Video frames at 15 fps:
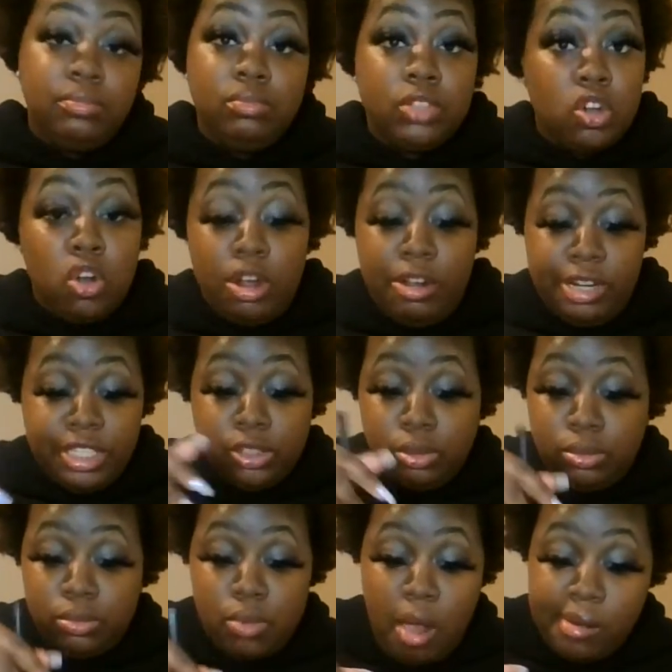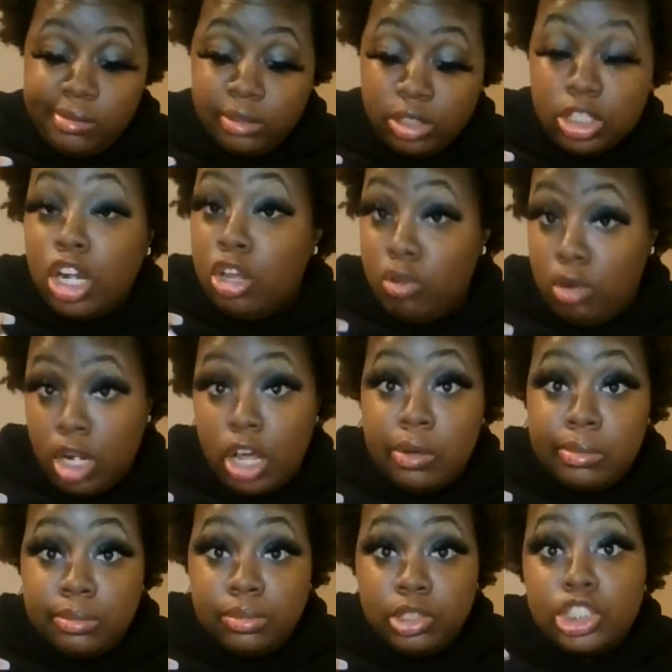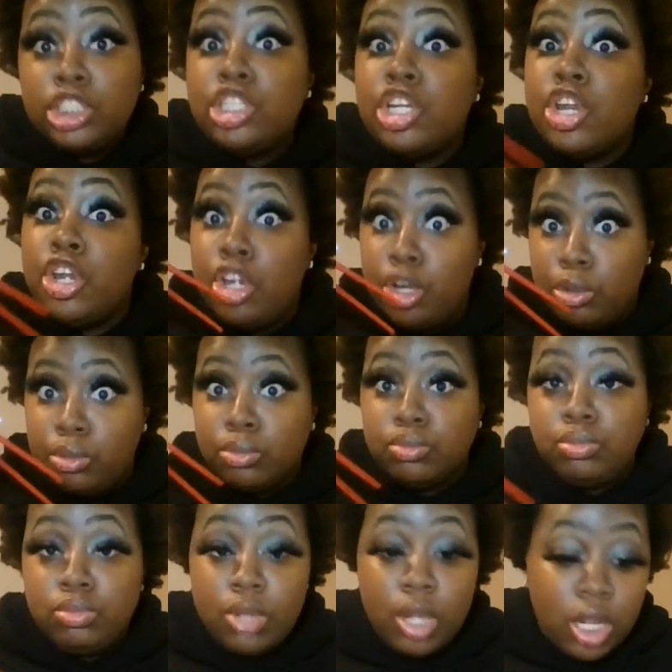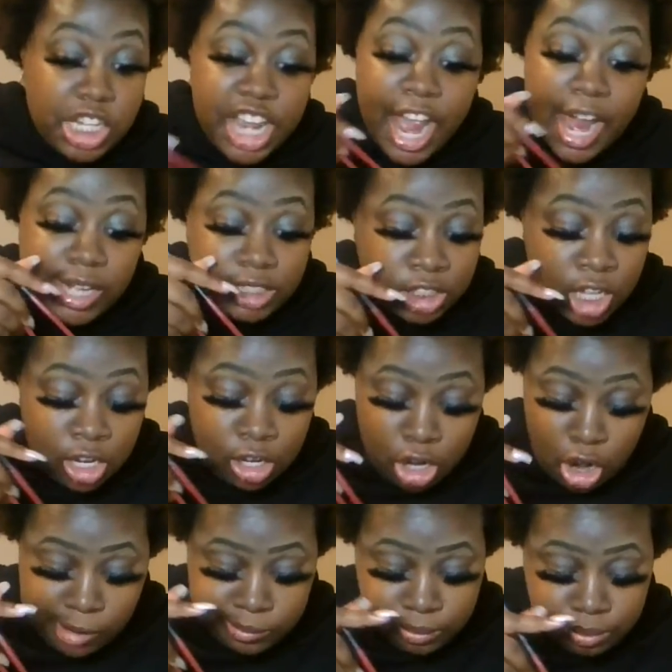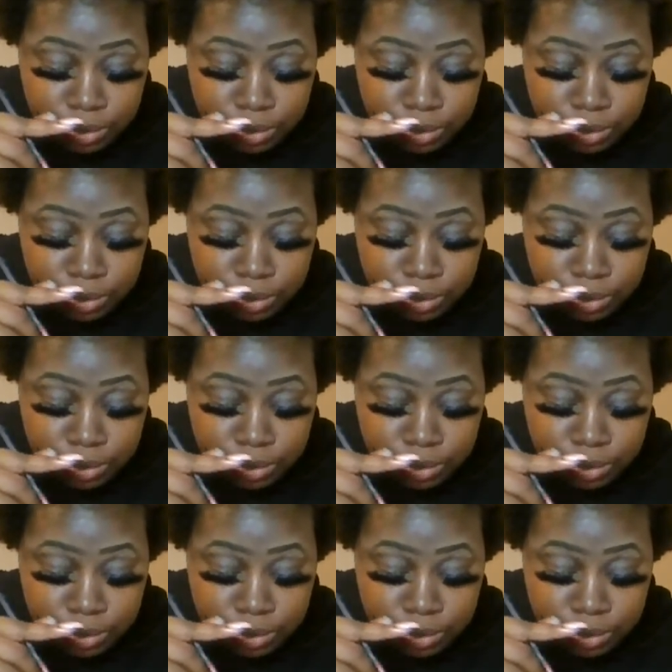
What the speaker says: Gloria knew. Gloria knew that she had to tell the girl.